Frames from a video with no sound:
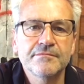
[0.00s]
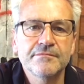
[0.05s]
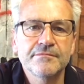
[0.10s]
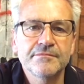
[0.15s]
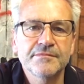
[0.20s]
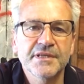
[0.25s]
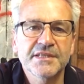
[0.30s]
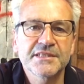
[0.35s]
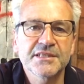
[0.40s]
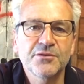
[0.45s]

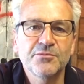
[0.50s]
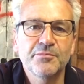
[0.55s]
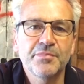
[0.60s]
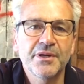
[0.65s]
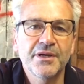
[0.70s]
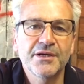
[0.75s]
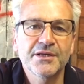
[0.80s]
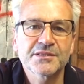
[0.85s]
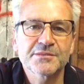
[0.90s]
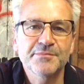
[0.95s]
They don't
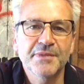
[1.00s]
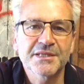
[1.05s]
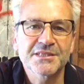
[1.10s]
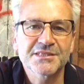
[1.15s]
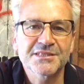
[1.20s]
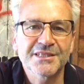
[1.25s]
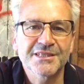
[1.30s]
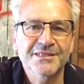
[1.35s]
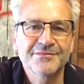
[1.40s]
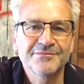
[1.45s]
pass
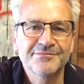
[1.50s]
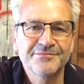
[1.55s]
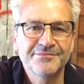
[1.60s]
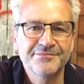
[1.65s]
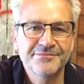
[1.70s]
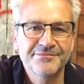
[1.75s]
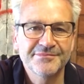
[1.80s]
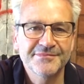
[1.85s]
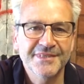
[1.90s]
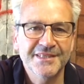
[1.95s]
muster.
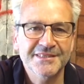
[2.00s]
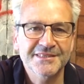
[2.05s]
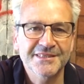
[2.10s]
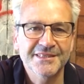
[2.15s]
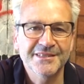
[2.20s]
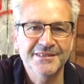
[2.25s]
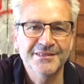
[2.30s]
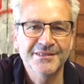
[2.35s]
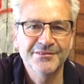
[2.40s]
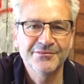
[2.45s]
That's
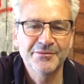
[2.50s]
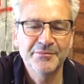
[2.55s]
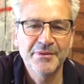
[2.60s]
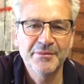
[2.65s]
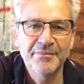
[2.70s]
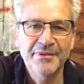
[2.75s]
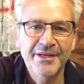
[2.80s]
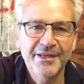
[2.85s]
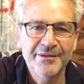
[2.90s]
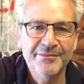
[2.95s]
it, I remember